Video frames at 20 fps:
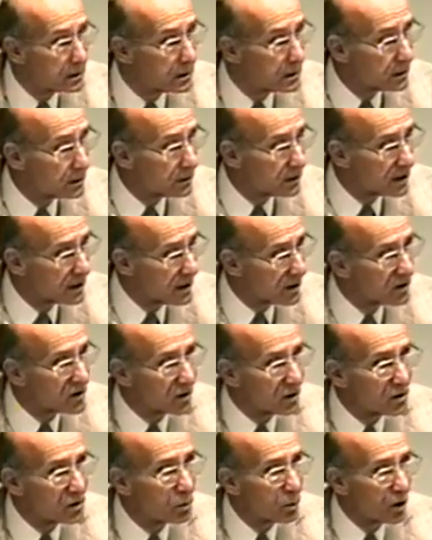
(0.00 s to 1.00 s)
The
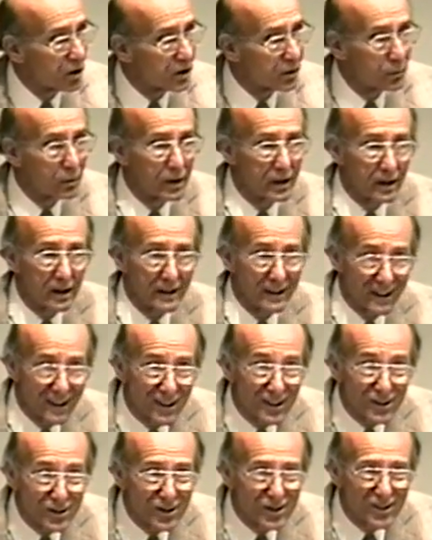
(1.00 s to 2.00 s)
essence, what it really
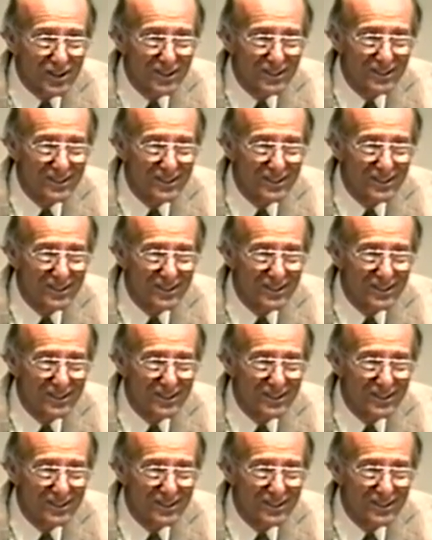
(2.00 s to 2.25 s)
is.